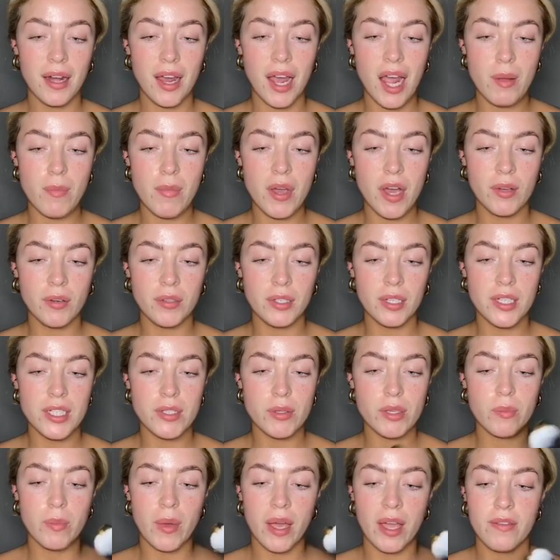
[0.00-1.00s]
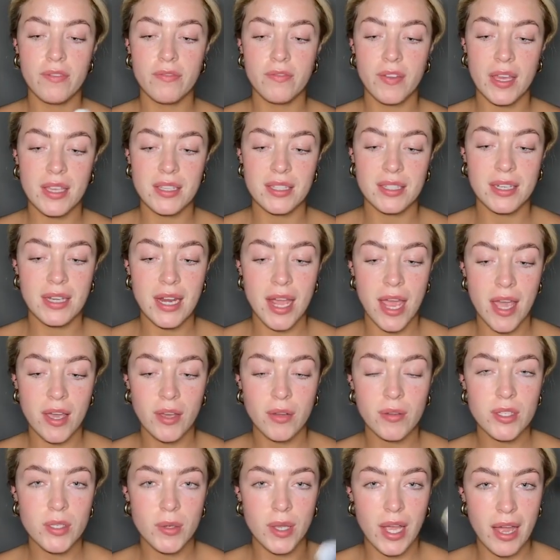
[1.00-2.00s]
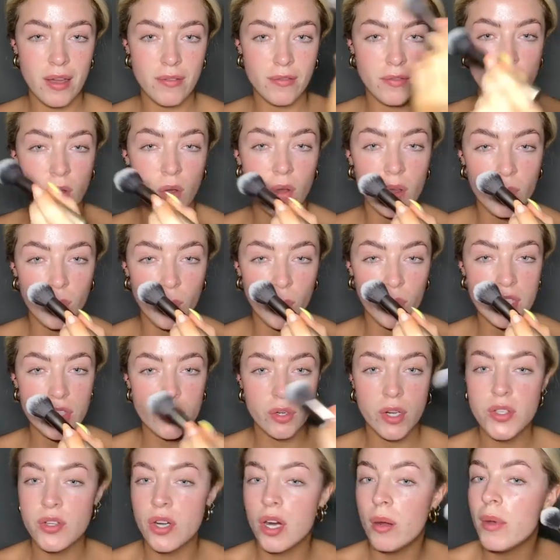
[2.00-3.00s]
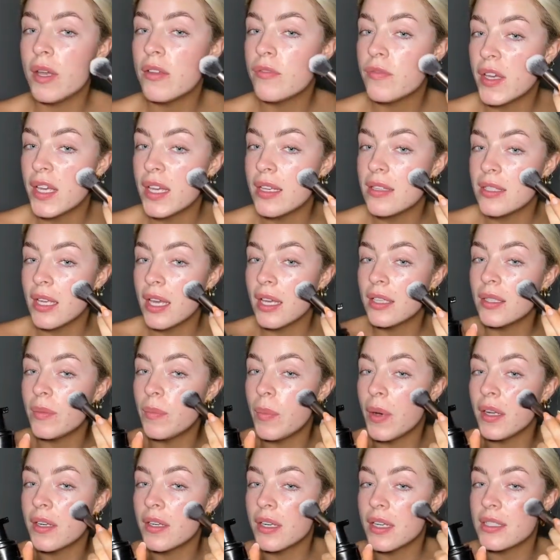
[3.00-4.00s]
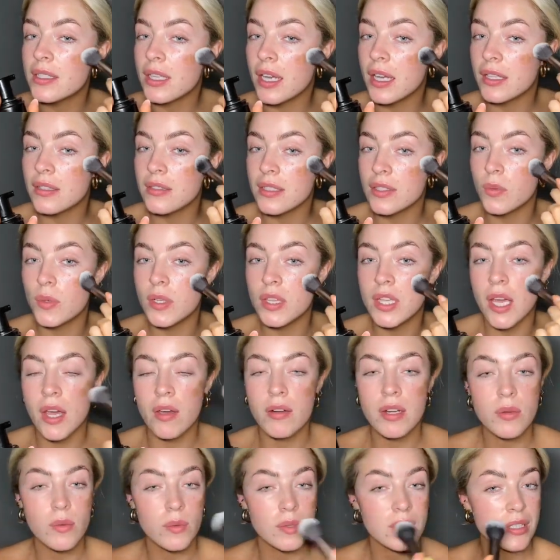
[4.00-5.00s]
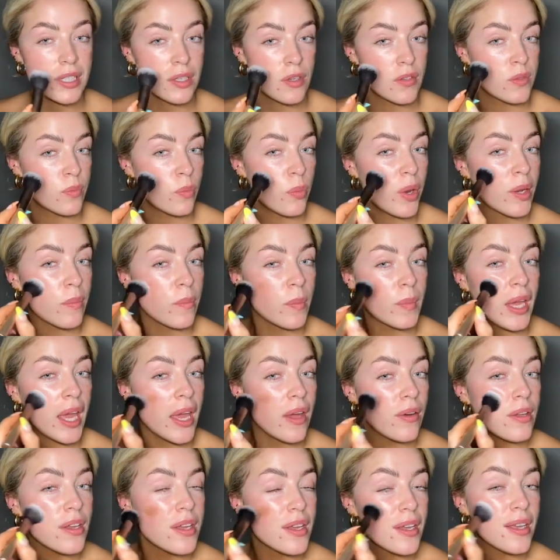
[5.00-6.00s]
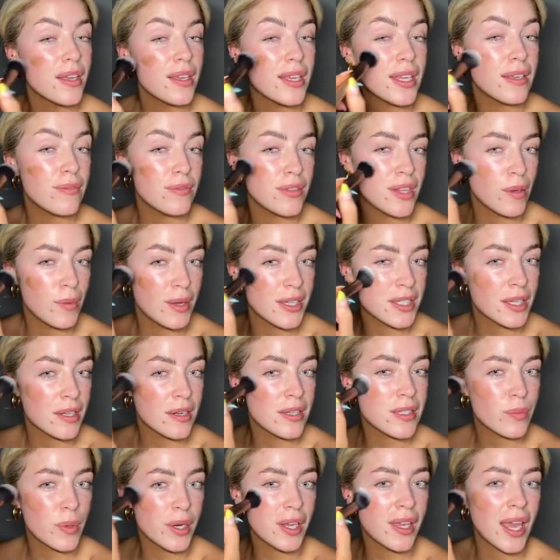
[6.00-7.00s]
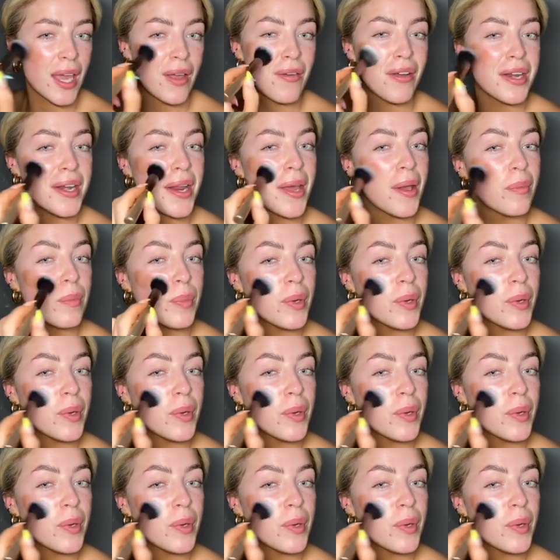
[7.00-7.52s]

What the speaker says: I'm only doing my face now. So I have moisturizer on my face and the Bondi Sands is one of the only ones that doesn't break me out, even though my skin is breaking out right now.